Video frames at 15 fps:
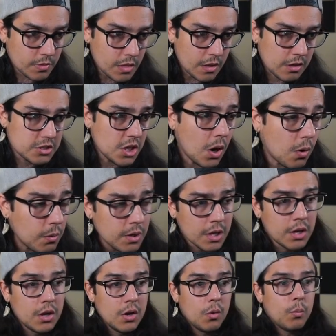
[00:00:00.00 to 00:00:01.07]
So
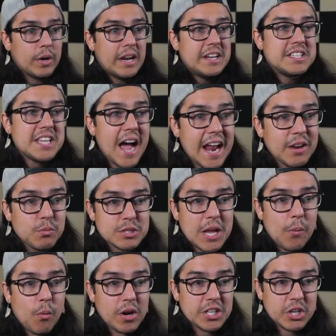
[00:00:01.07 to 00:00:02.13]
what I decided was I
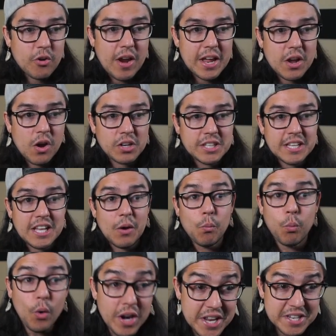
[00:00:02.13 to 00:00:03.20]
wanted to create content that
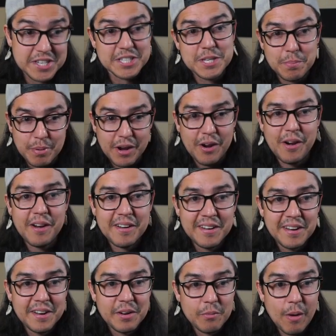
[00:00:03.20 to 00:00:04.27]
wouldn't disappear,
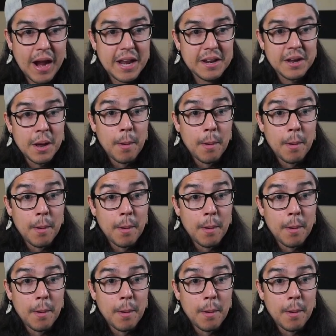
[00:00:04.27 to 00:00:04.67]
right?